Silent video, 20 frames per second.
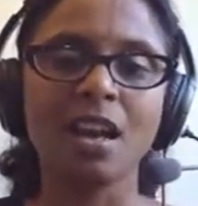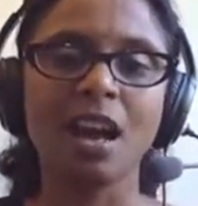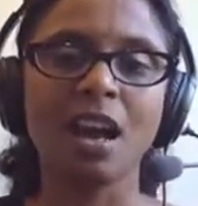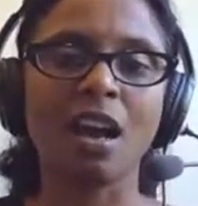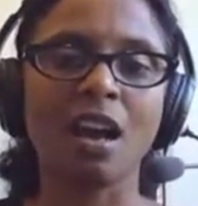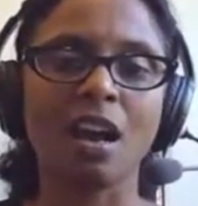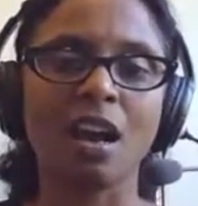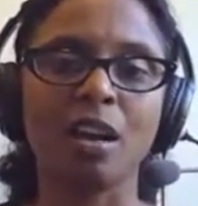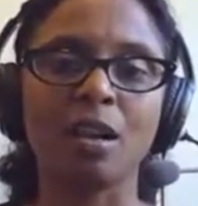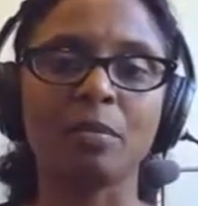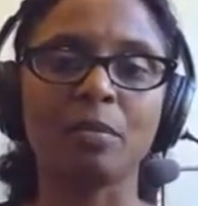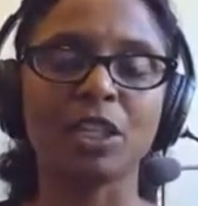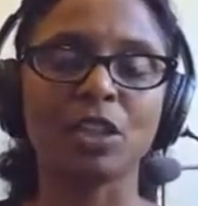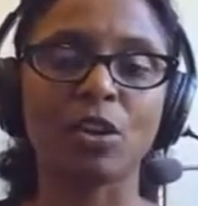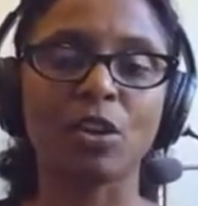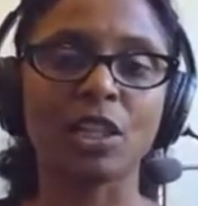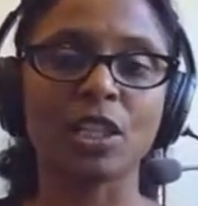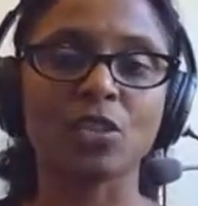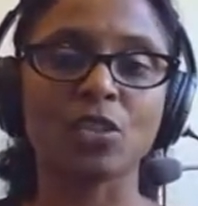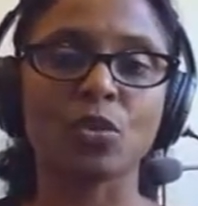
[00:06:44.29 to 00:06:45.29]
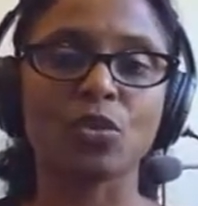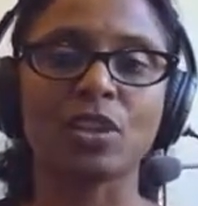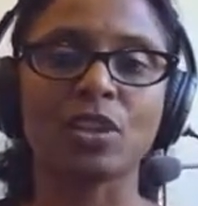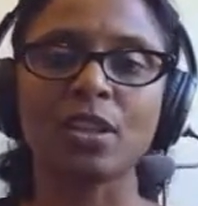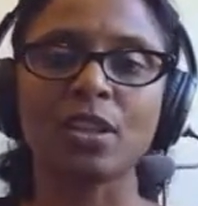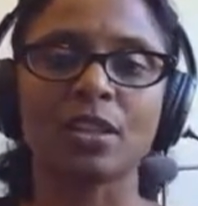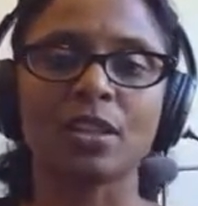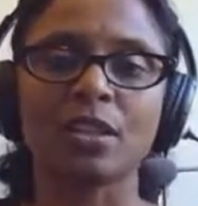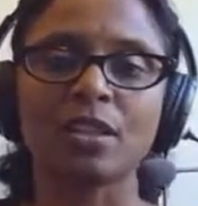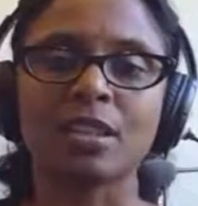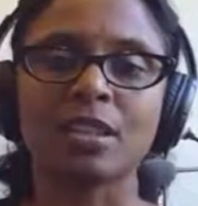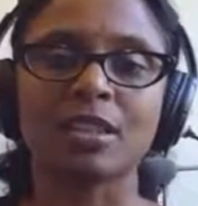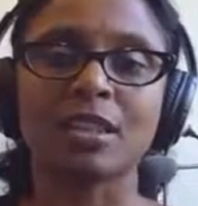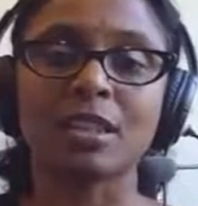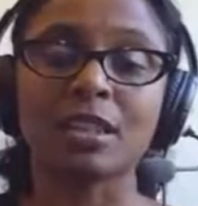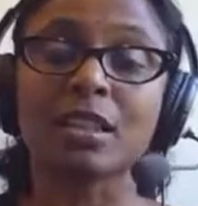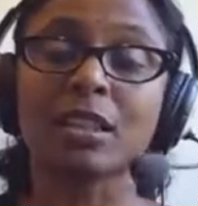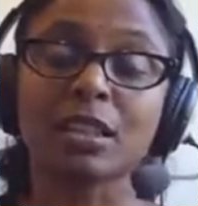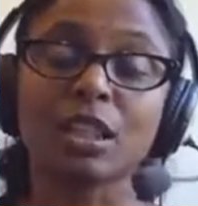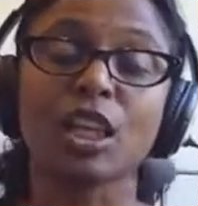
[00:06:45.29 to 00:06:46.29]
Uh, you know, and so the, the,
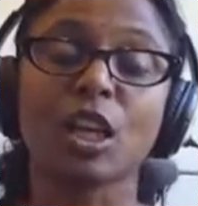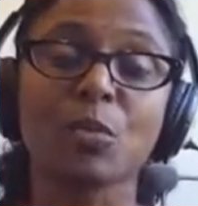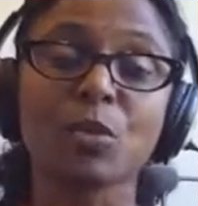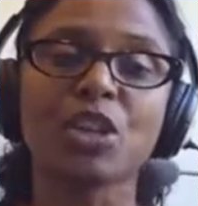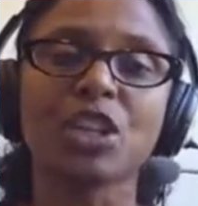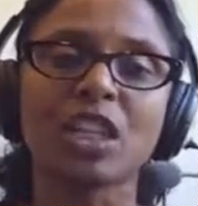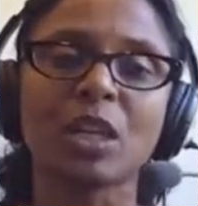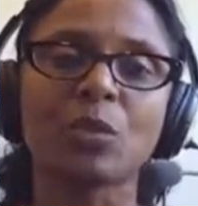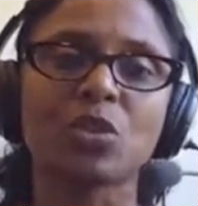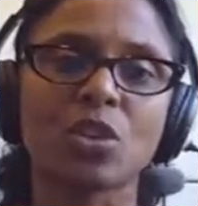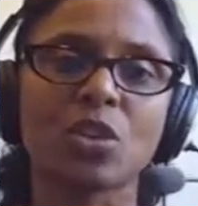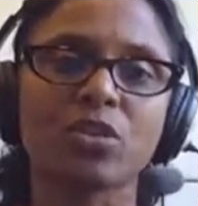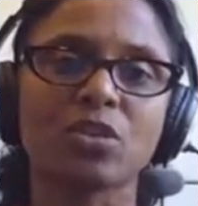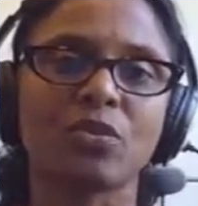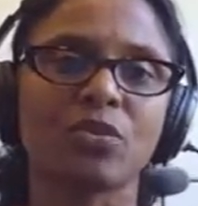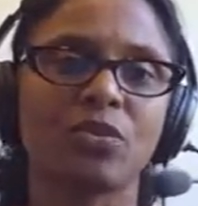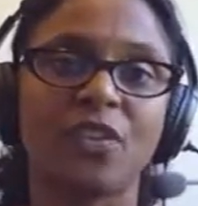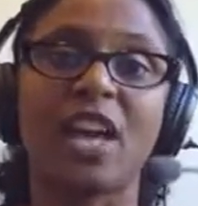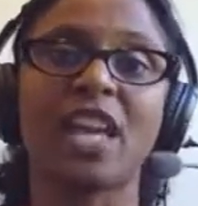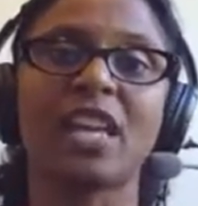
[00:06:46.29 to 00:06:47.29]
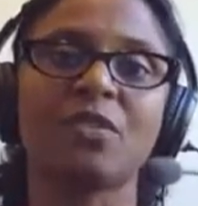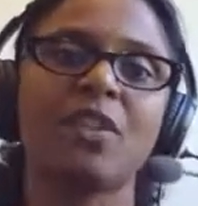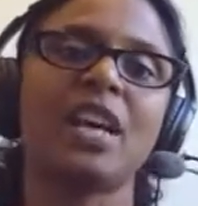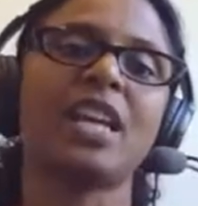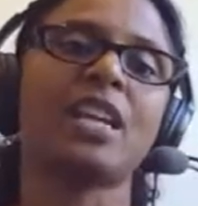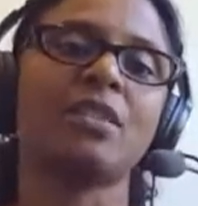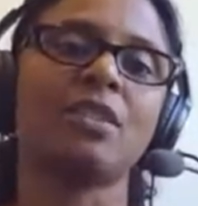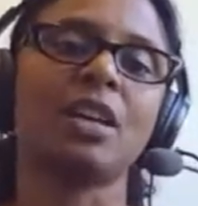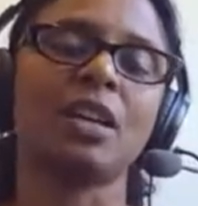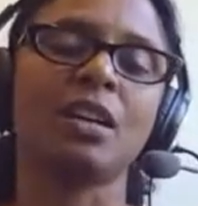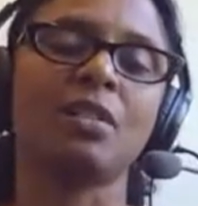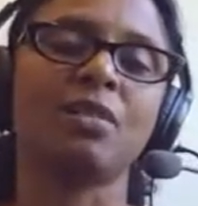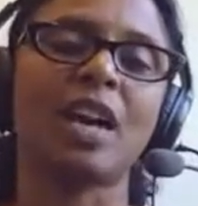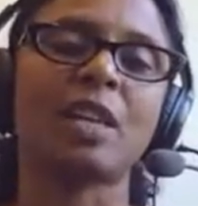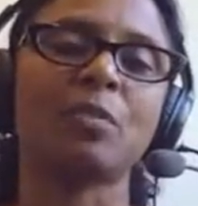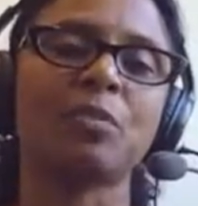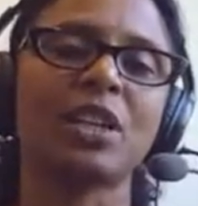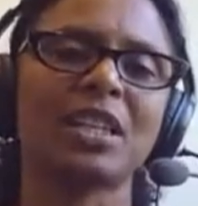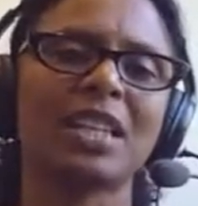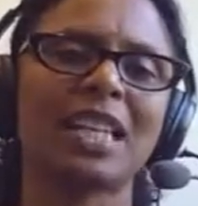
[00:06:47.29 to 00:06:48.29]
the the community was also very very uh,
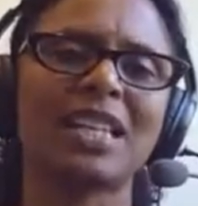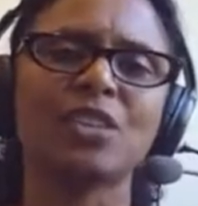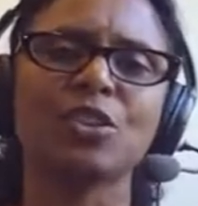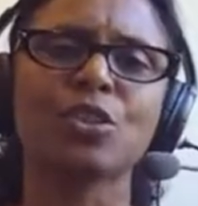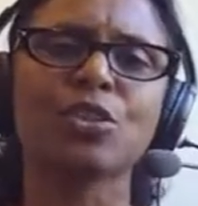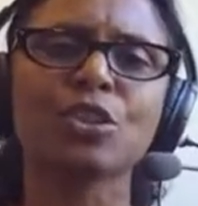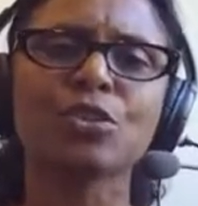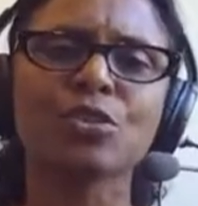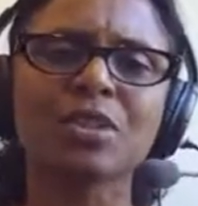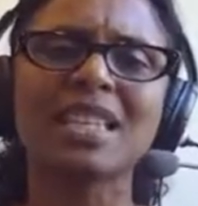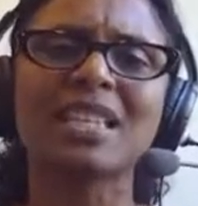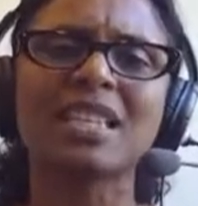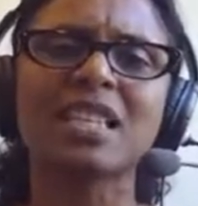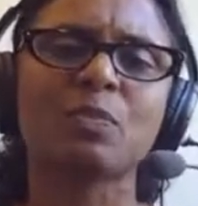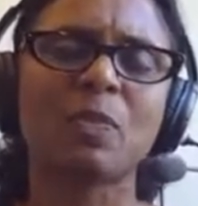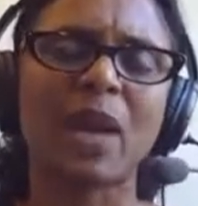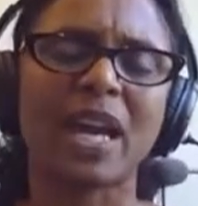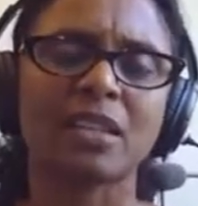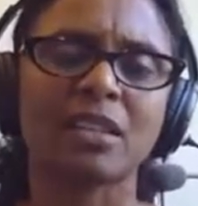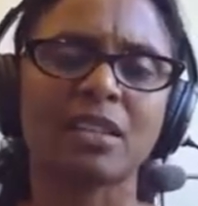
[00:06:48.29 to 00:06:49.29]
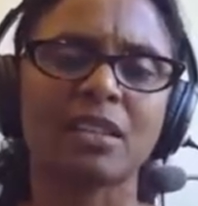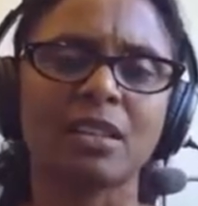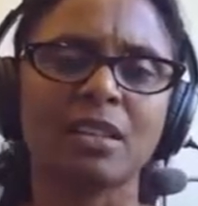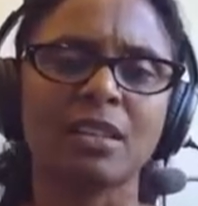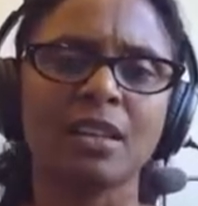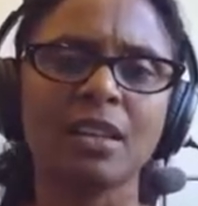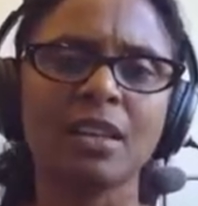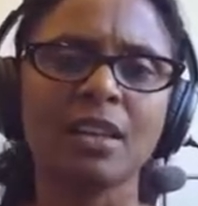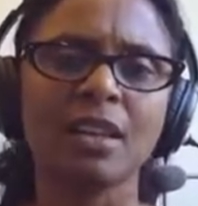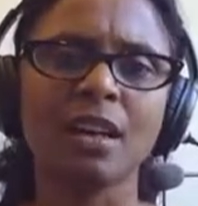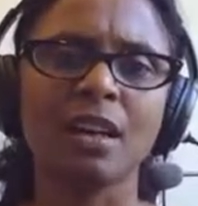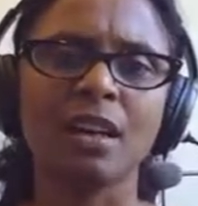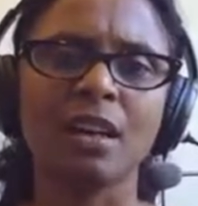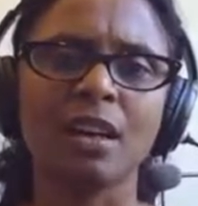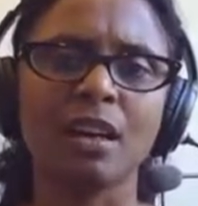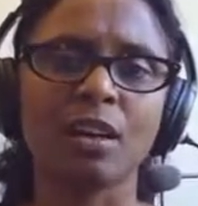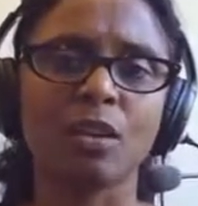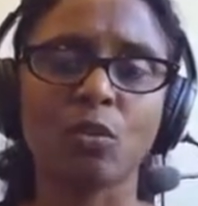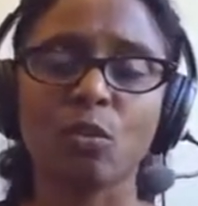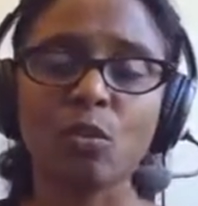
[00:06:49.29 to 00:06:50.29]
vibrant, and you you see this pattern
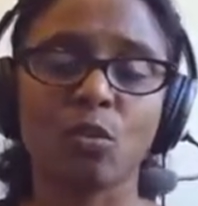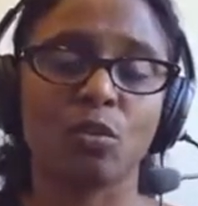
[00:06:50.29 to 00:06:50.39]
uh,